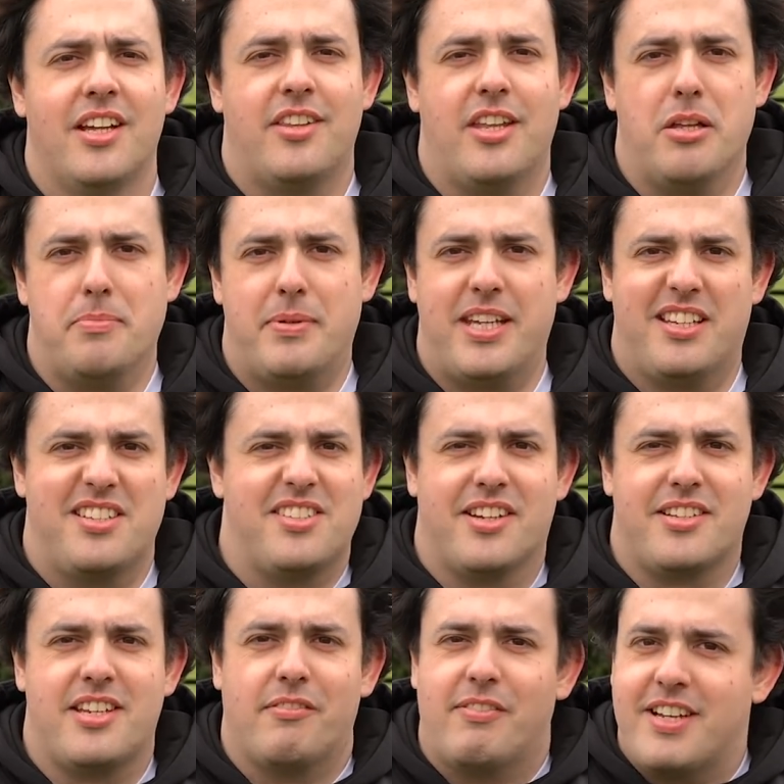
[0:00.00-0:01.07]
They'll be
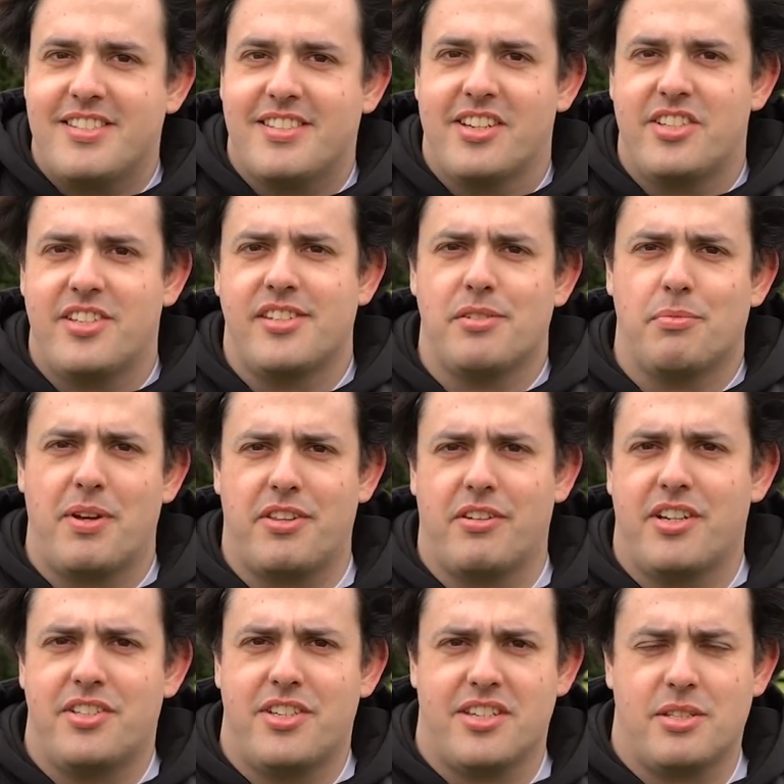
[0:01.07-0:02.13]
conducting research into
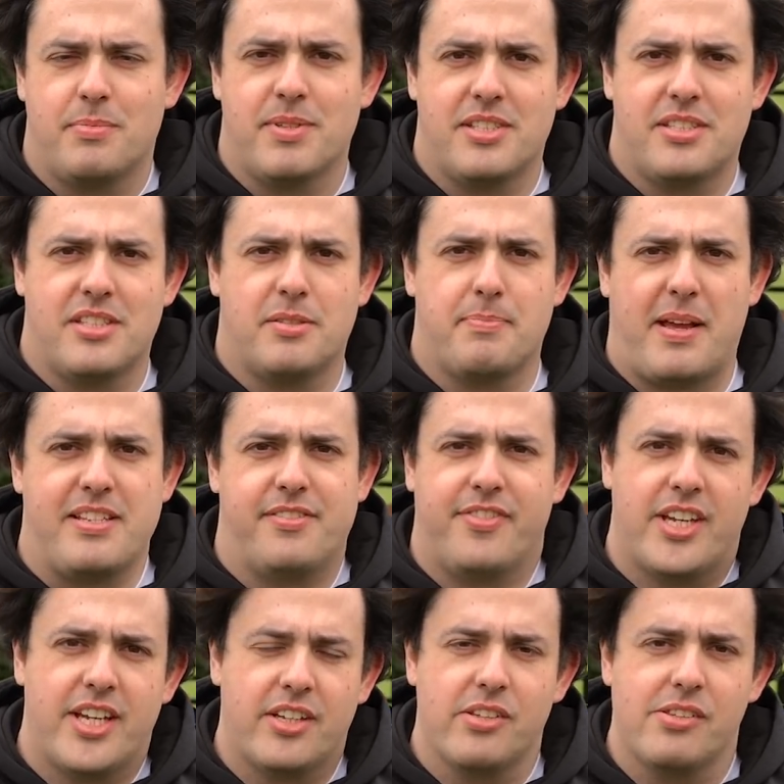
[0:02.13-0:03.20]
whether adjustments to space
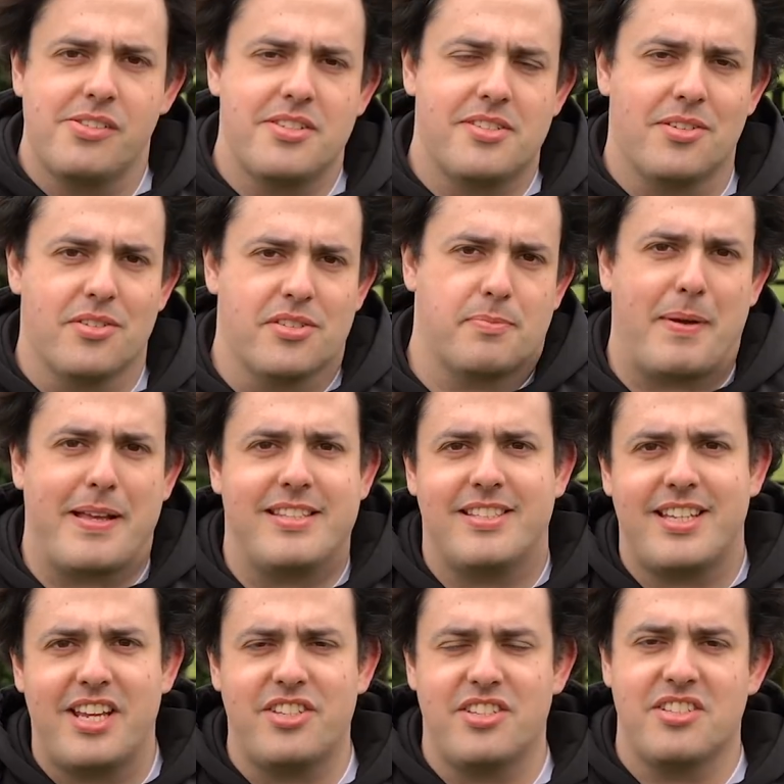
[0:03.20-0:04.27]
vehicles or space
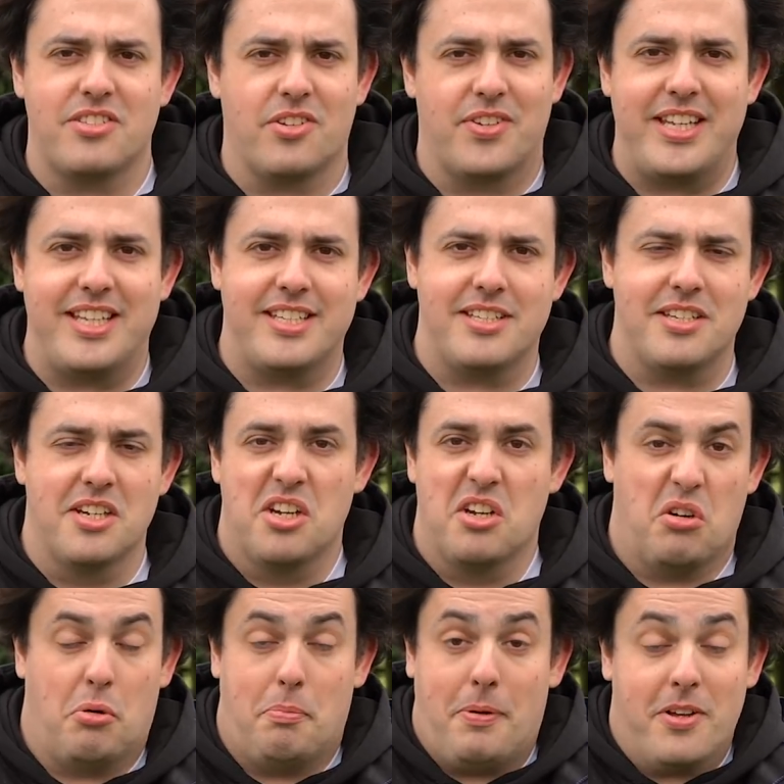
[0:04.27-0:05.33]
stations are needed
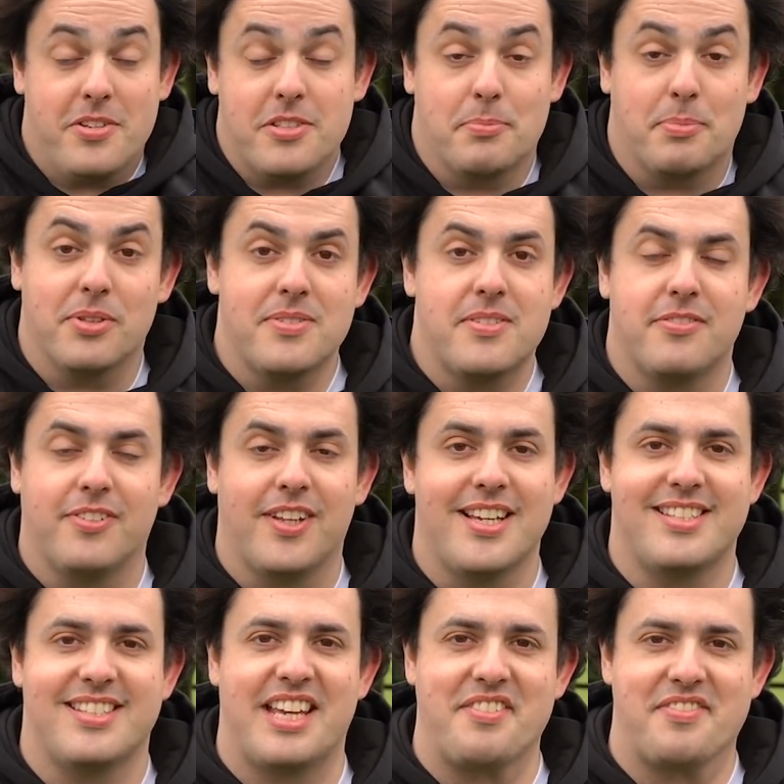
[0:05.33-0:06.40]
or possible to
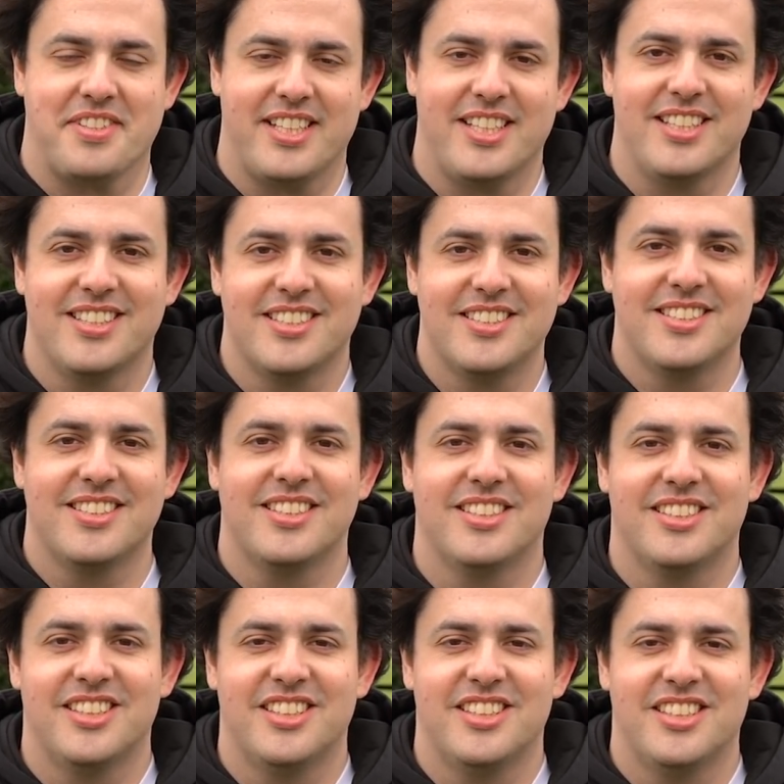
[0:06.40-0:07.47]
fly safely.
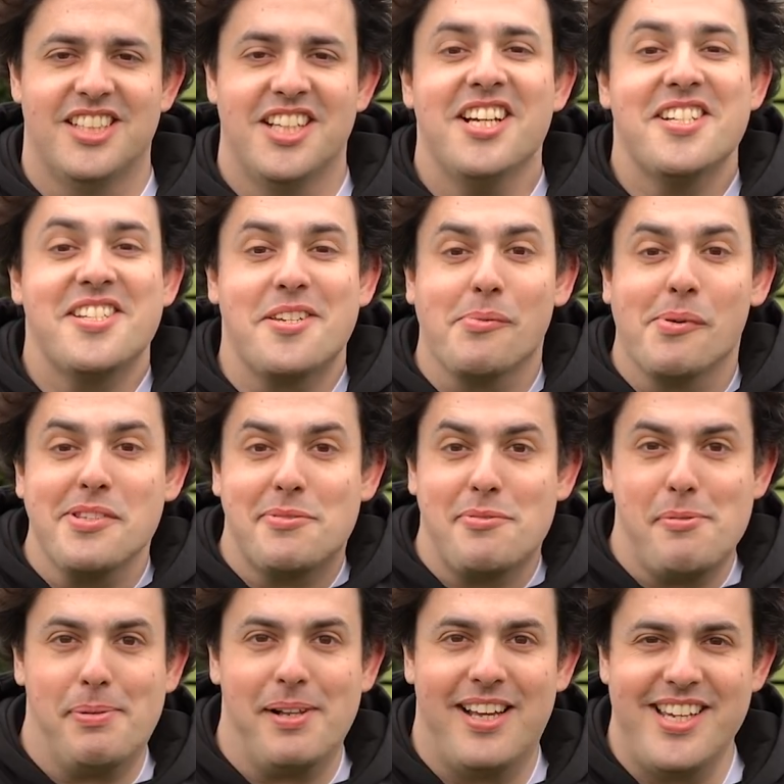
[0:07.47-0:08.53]
Do you want
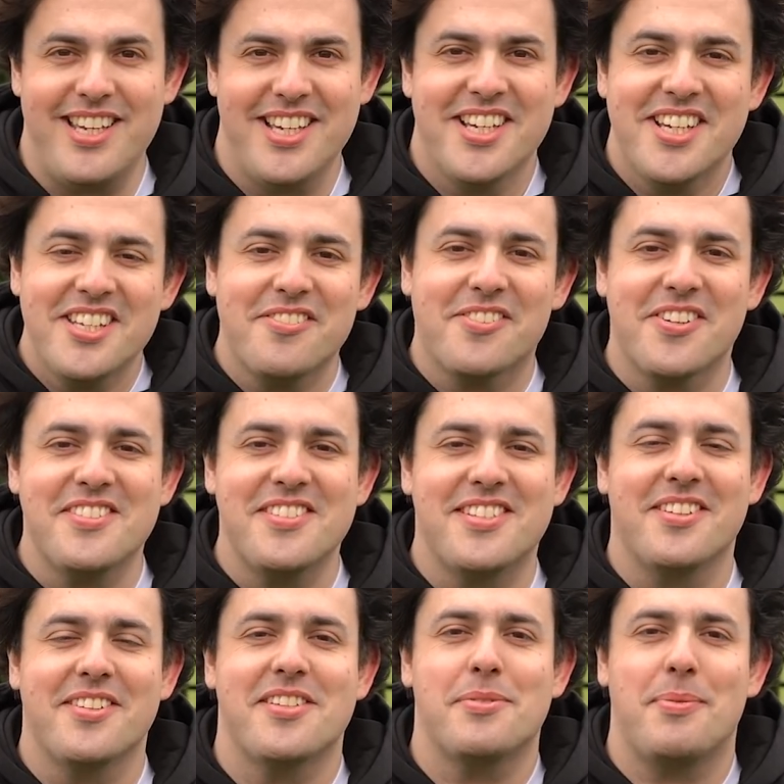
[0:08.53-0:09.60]
to apply? You've got
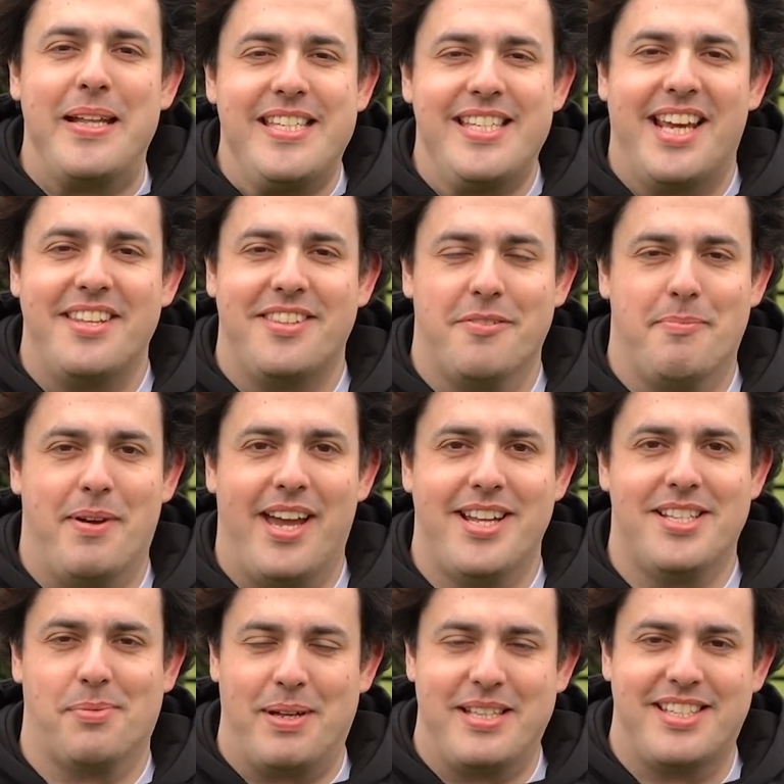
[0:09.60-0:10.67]
until the 28th of May
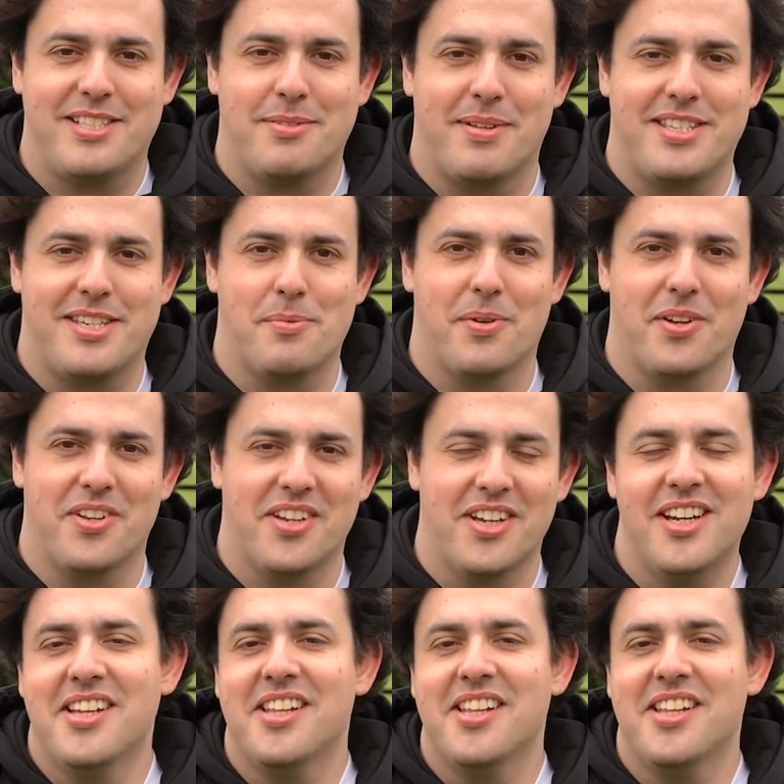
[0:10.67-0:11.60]
2021.